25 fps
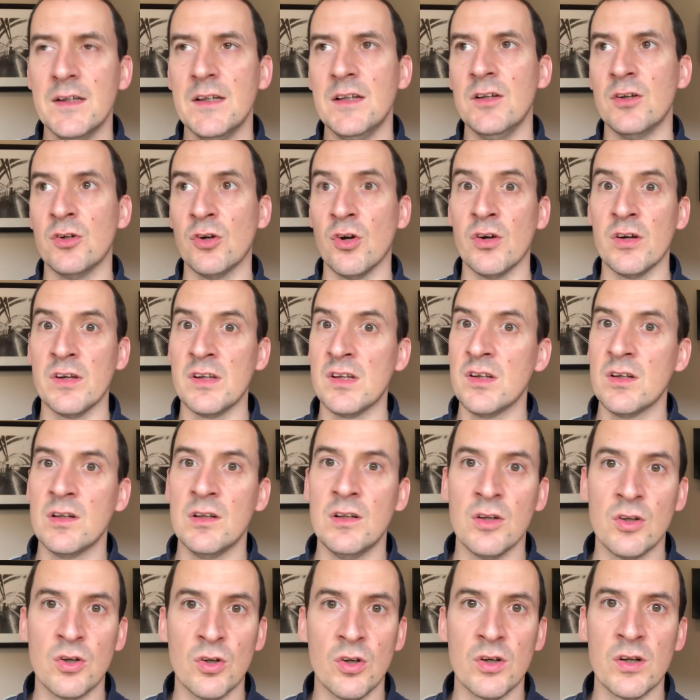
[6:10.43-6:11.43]

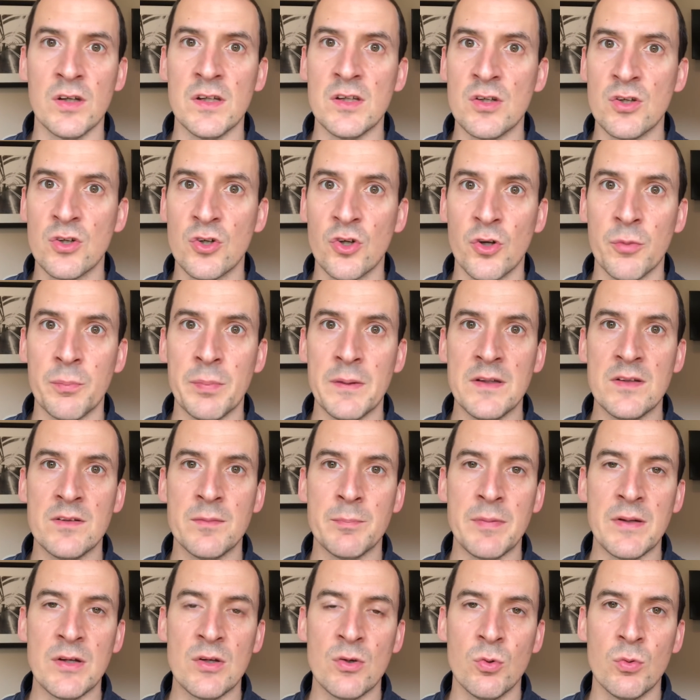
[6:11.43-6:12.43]
Lokonga, you've got to
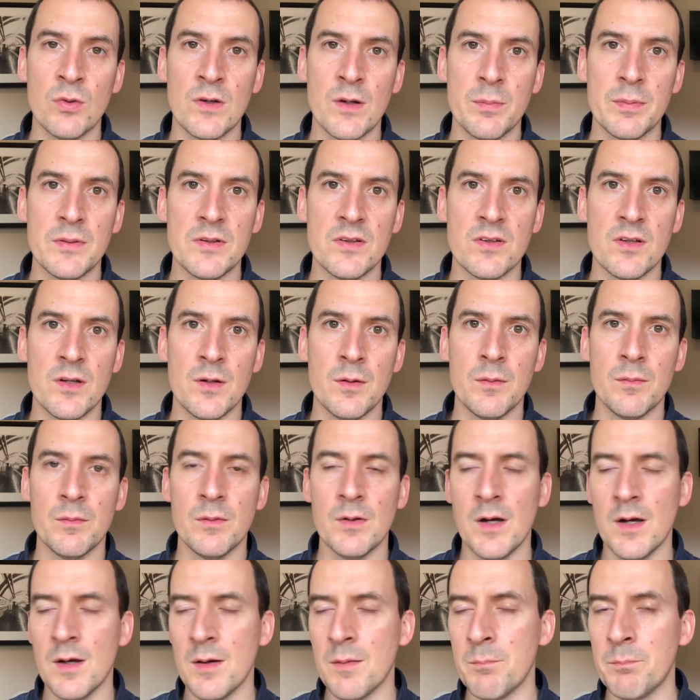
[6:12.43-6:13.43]
be called up into
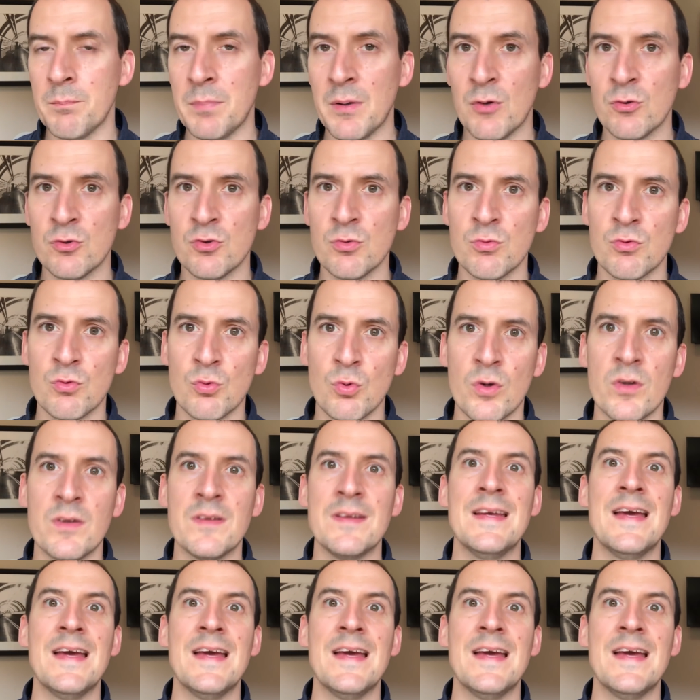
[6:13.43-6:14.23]
the Belgium squad.